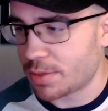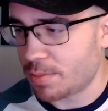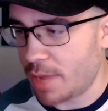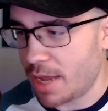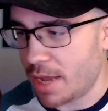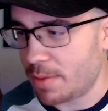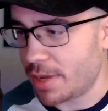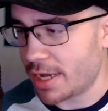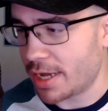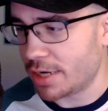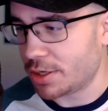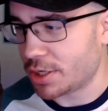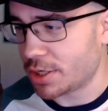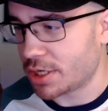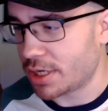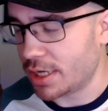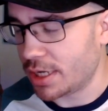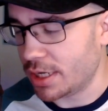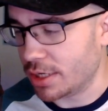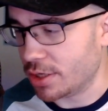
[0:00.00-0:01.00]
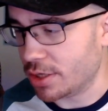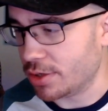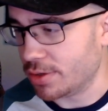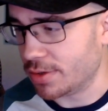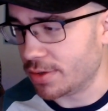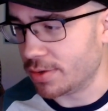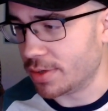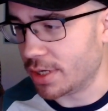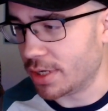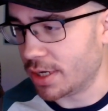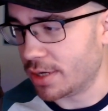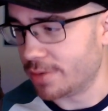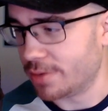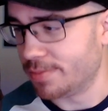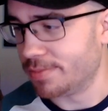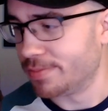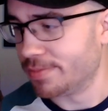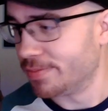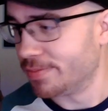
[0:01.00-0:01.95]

Maybe I just need to